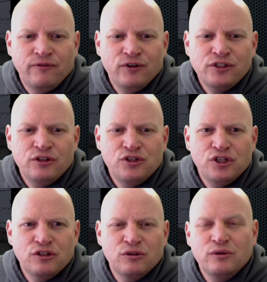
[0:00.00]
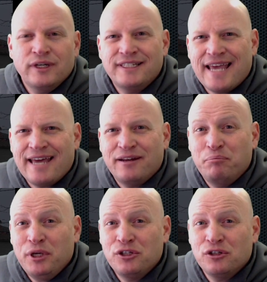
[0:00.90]
The first thing you should do is add a
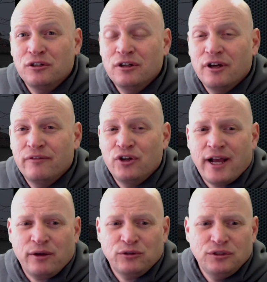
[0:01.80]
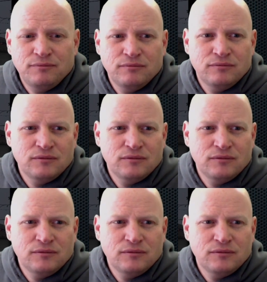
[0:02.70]
picture of your house.